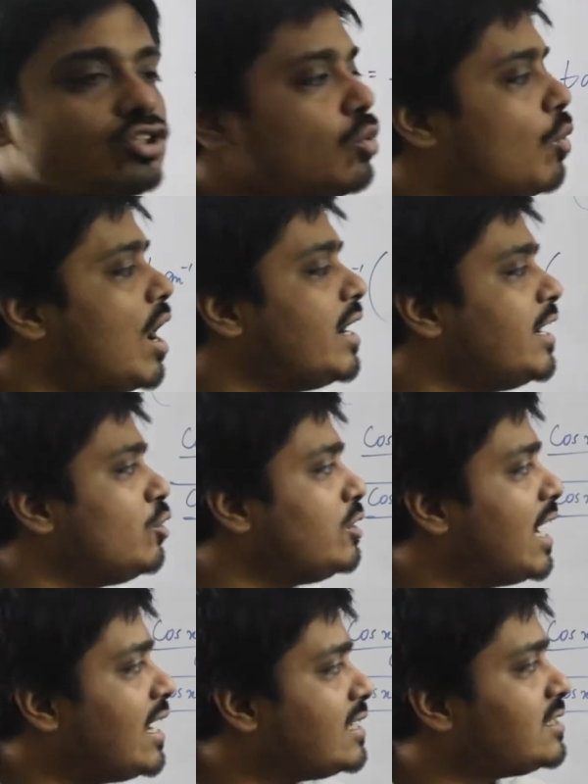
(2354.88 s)
So 1 into
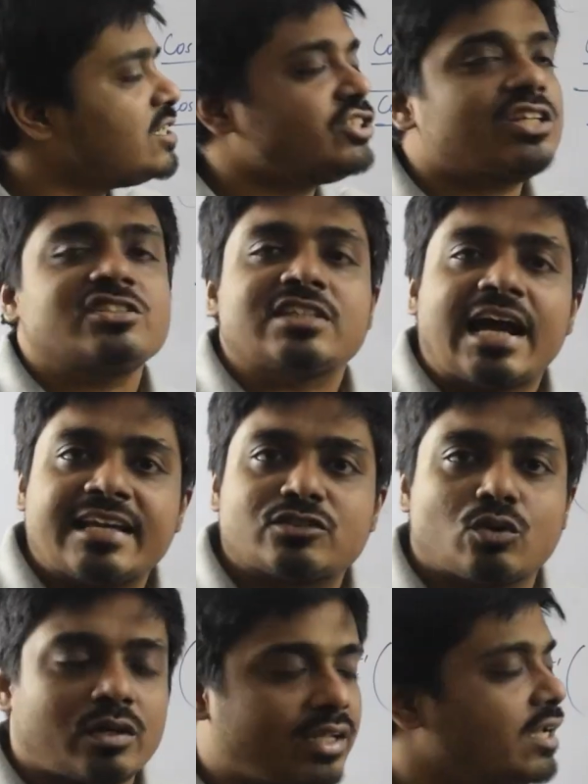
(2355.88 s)
tan x is just tan x
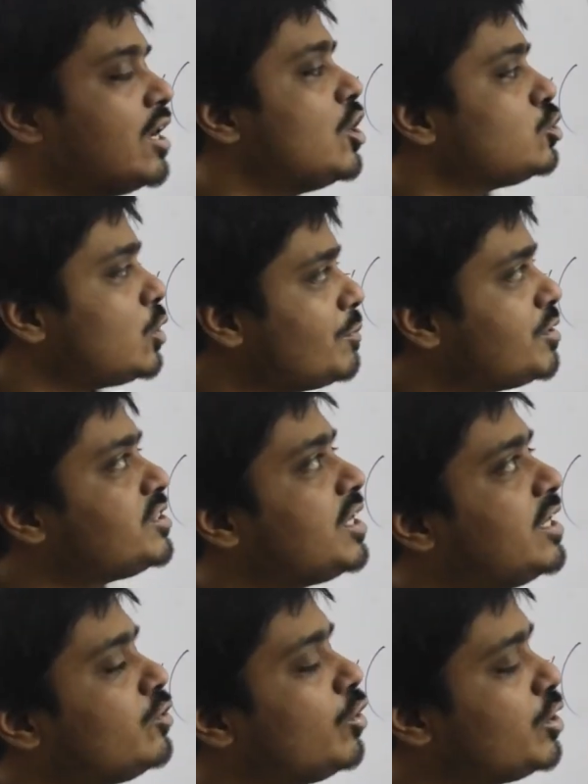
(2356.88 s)
only. So I'm just
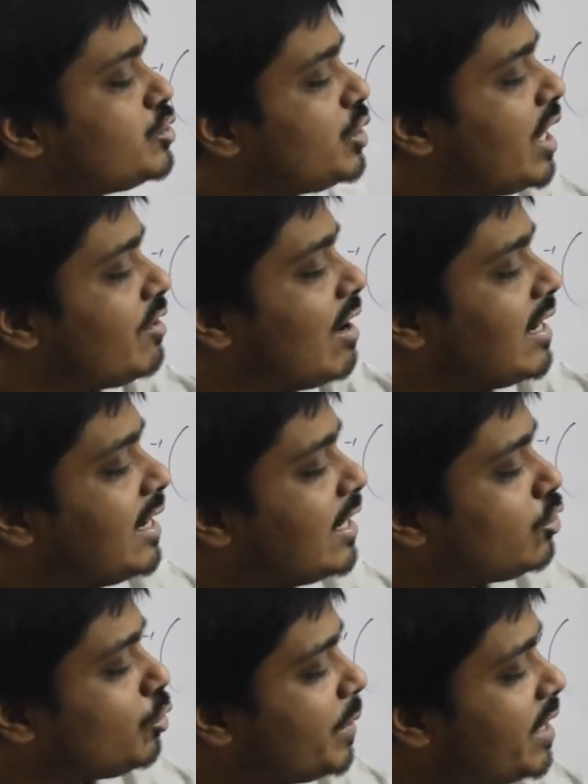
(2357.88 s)
introducing and writing
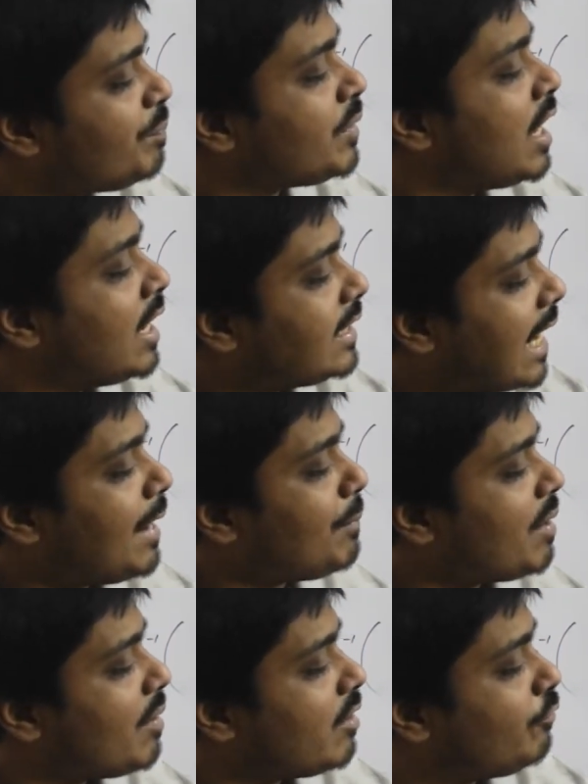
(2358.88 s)
it to be tan
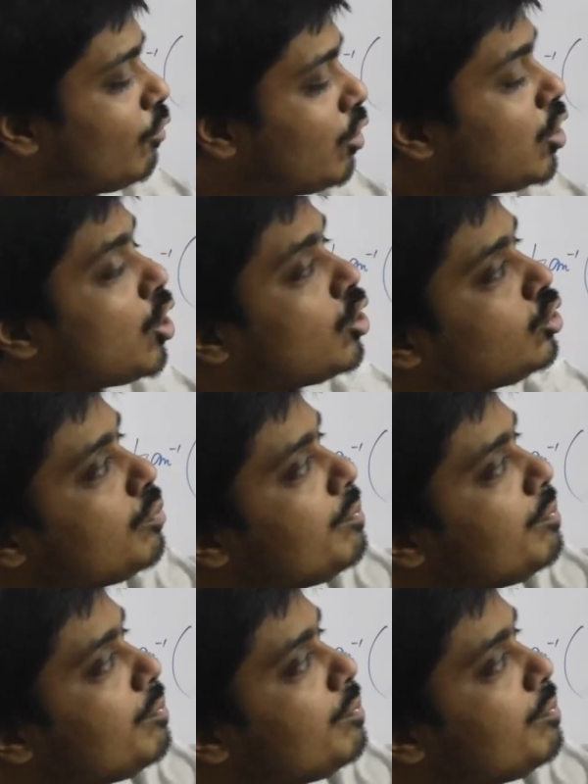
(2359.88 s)
pi by 4 to